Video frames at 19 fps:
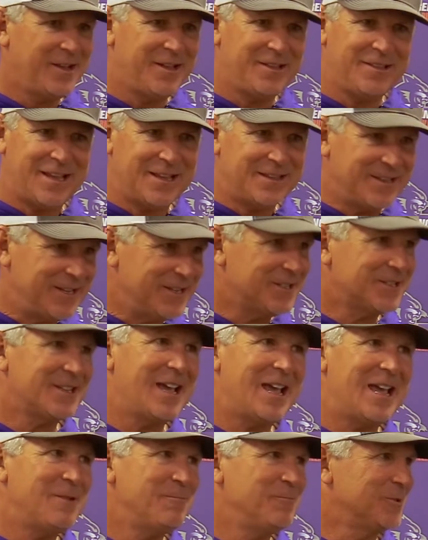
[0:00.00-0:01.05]
that this
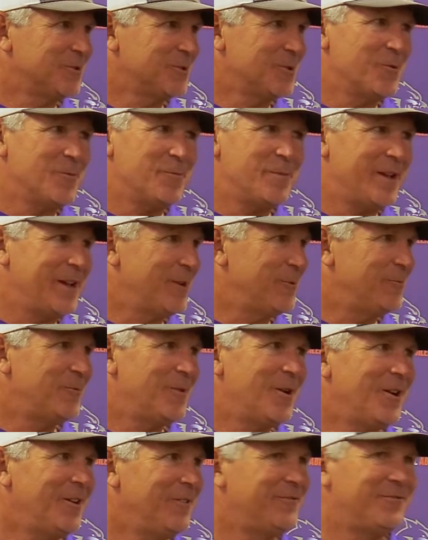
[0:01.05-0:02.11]
game was going to be a
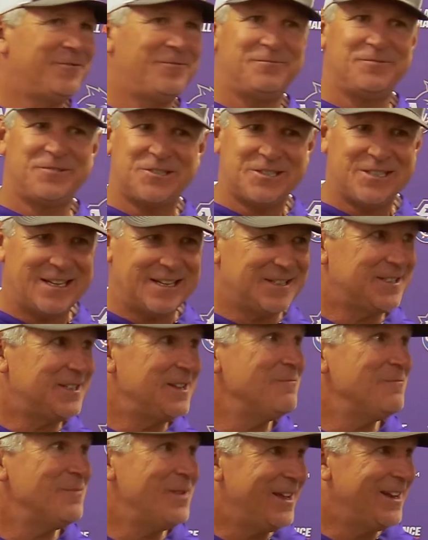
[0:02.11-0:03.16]
rough
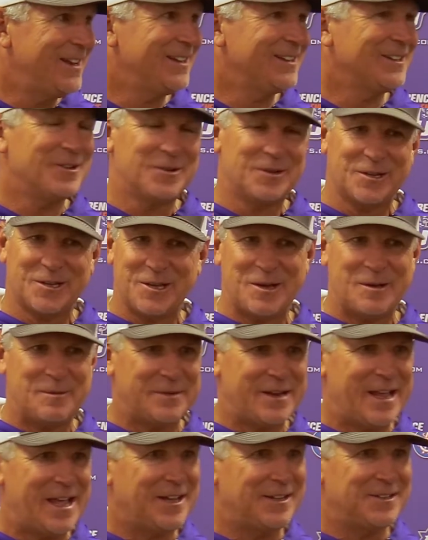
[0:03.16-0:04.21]
60-minute, going to come
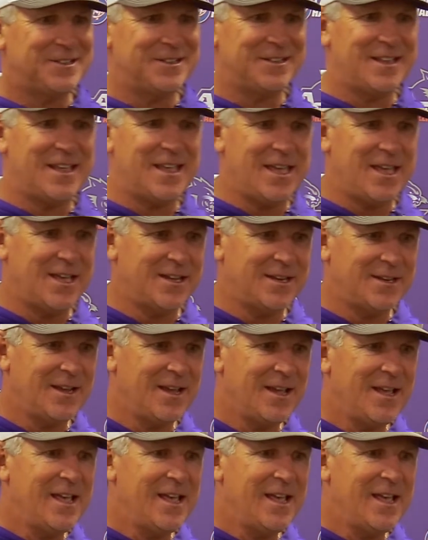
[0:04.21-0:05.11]
down to the end